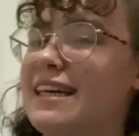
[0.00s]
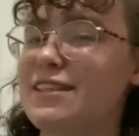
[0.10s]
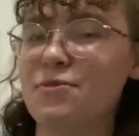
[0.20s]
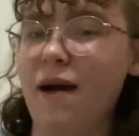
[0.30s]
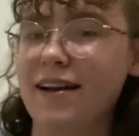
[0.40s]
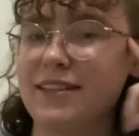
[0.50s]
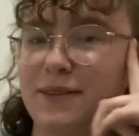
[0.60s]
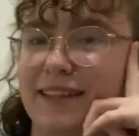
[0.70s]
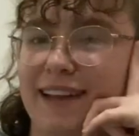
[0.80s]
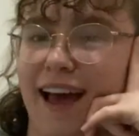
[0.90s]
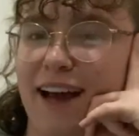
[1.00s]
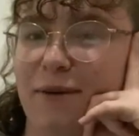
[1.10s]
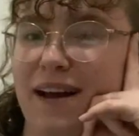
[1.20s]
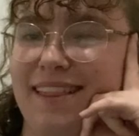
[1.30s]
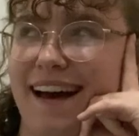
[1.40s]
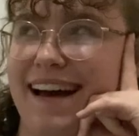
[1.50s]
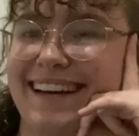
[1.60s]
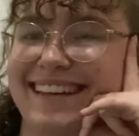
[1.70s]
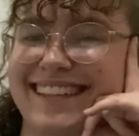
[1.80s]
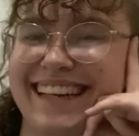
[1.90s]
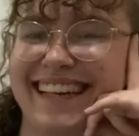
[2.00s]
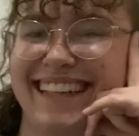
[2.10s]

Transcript: a twang to it that I quite liked.